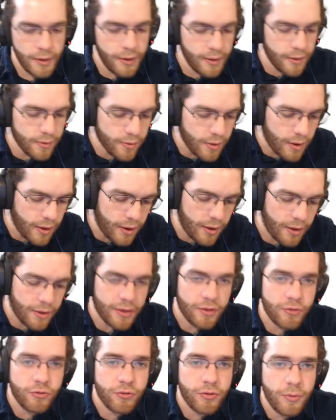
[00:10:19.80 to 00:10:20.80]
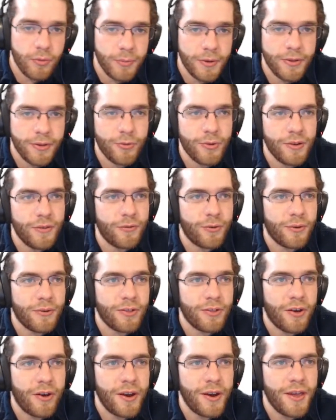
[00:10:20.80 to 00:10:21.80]
it is not, that shouldn't be 24,
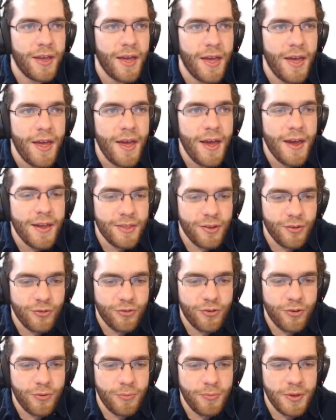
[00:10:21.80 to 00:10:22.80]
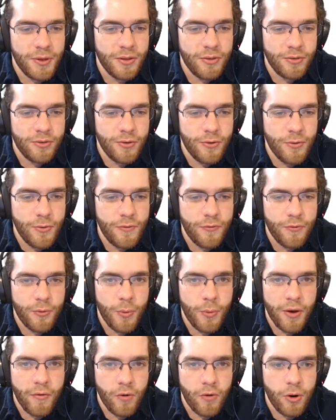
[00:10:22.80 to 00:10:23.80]
sorry. This should be 2 for
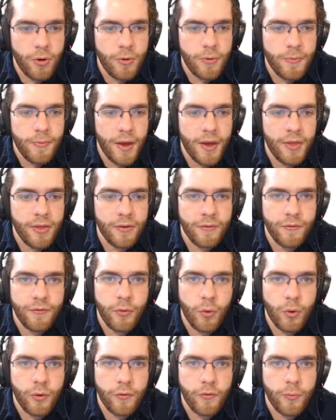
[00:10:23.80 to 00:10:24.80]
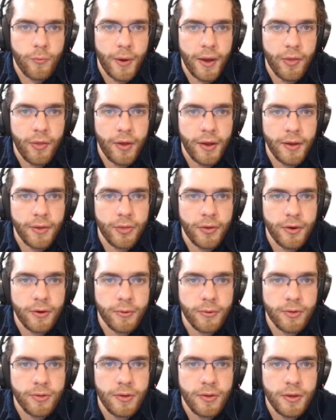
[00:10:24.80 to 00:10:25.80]
my row and then 4 for my length. And
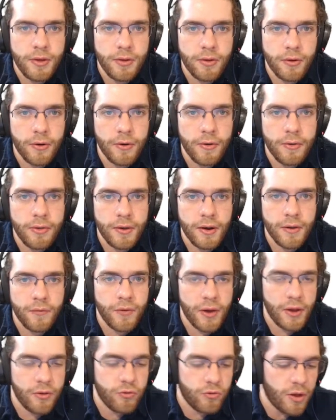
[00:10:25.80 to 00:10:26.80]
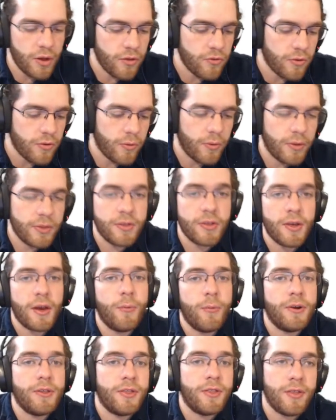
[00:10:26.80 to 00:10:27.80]
you'll see here that if I change it, let's say I
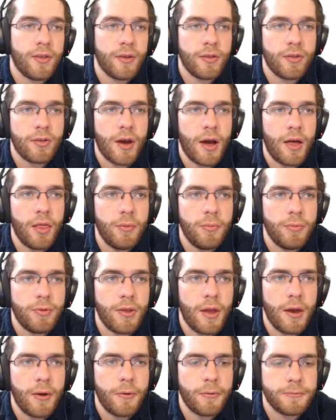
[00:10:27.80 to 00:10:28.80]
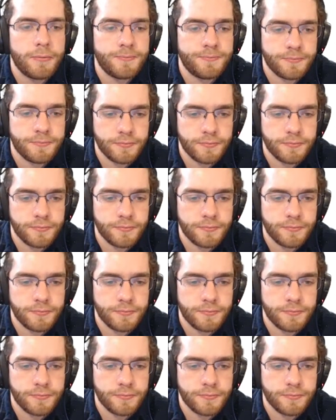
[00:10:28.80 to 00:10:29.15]
want 6 columns now,